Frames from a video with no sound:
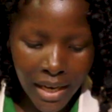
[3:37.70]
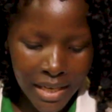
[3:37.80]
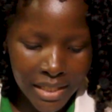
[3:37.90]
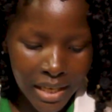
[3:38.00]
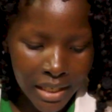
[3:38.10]

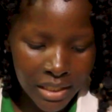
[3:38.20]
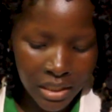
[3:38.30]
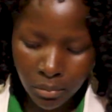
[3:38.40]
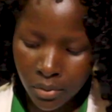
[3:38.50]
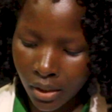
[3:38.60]
Isaiah
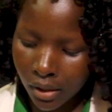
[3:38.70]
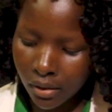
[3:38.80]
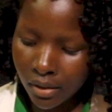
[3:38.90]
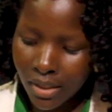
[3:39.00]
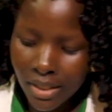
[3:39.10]

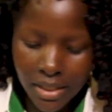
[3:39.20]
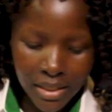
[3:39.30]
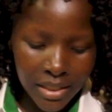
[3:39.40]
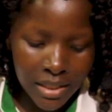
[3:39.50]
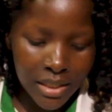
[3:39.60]
chapter
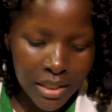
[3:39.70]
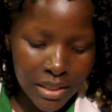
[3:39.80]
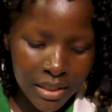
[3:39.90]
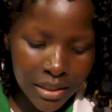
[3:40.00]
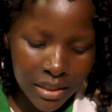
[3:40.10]

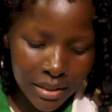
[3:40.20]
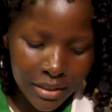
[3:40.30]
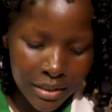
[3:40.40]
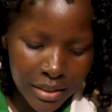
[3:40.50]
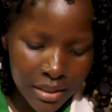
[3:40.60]

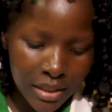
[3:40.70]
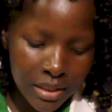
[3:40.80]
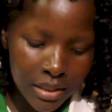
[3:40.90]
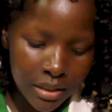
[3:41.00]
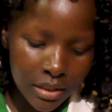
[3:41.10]

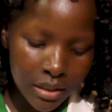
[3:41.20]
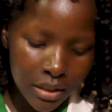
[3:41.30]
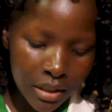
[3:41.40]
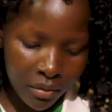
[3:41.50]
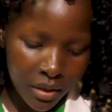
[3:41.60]
66
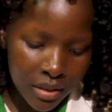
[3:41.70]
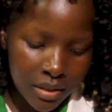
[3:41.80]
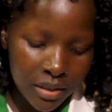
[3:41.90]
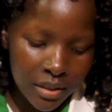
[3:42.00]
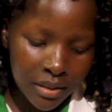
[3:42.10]

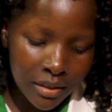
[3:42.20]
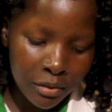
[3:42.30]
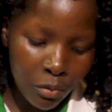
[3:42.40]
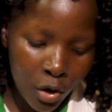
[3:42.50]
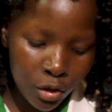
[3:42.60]
verse
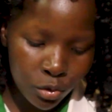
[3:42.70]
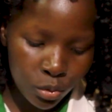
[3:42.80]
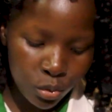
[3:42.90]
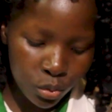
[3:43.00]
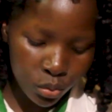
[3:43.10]
1 to
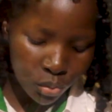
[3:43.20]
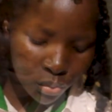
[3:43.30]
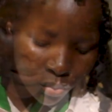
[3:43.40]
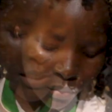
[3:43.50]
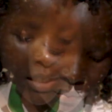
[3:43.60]
2.
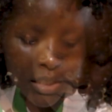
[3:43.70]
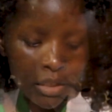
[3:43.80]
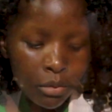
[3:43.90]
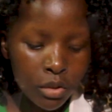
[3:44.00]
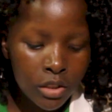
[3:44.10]

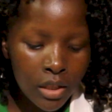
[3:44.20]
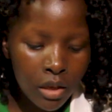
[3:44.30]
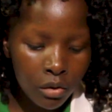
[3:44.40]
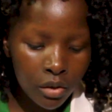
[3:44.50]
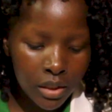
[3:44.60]
This is what
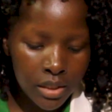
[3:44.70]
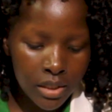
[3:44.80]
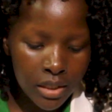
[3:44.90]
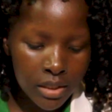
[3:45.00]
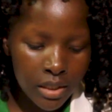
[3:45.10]
the Lord
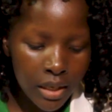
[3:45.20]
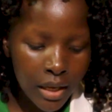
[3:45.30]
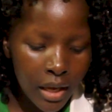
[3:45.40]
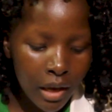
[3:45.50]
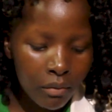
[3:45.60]
says.
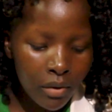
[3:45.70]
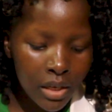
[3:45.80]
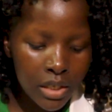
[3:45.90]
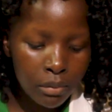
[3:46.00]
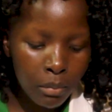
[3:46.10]

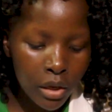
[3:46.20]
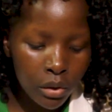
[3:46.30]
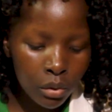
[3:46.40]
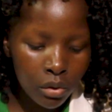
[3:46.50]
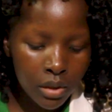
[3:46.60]
Heaven is my
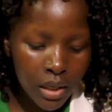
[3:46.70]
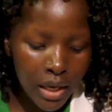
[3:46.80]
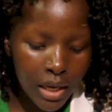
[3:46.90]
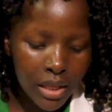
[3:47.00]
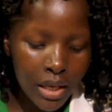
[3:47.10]
throne
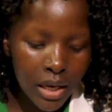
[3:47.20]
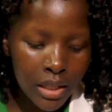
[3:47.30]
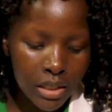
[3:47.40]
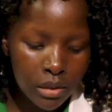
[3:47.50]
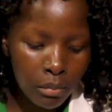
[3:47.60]
and the
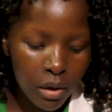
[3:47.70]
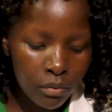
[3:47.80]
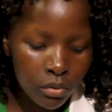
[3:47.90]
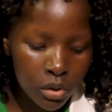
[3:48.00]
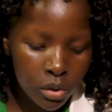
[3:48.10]
earth is my
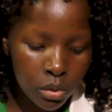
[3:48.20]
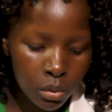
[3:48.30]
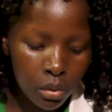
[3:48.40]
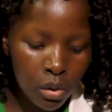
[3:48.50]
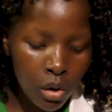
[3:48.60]
footstool.